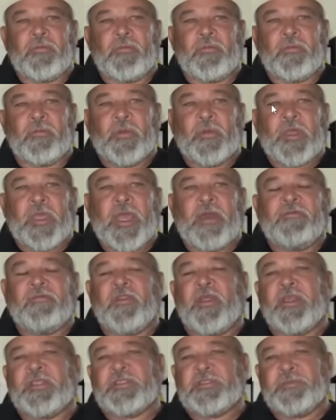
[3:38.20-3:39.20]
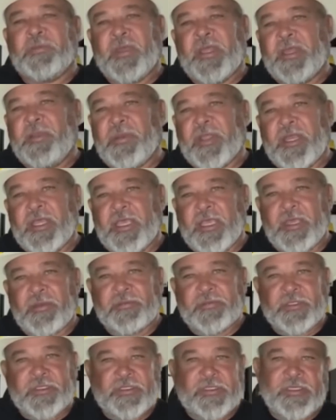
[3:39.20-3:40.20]
We have lost many
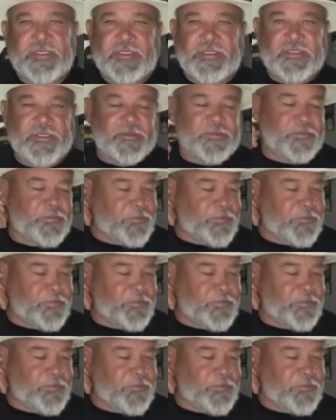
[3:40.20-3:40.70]
games this season.